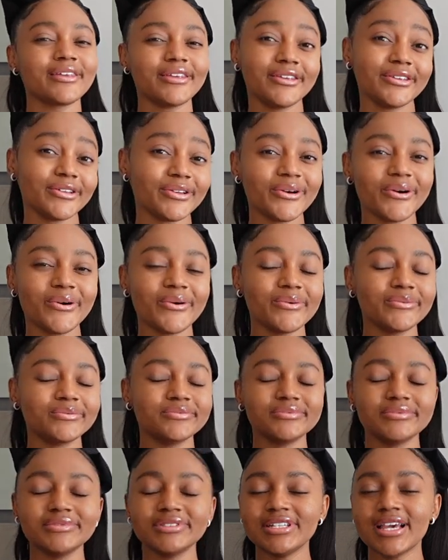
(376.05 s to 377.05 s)
you
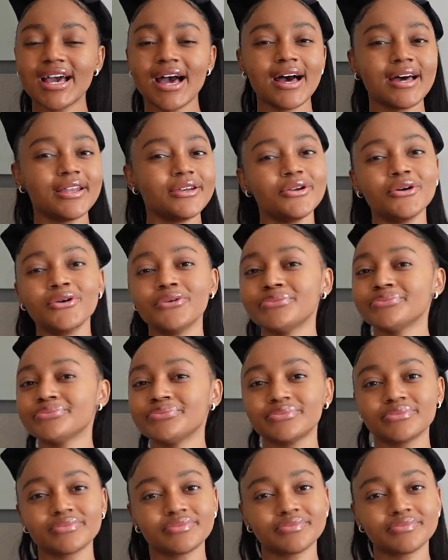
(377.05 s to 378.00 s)
know, yeah, no,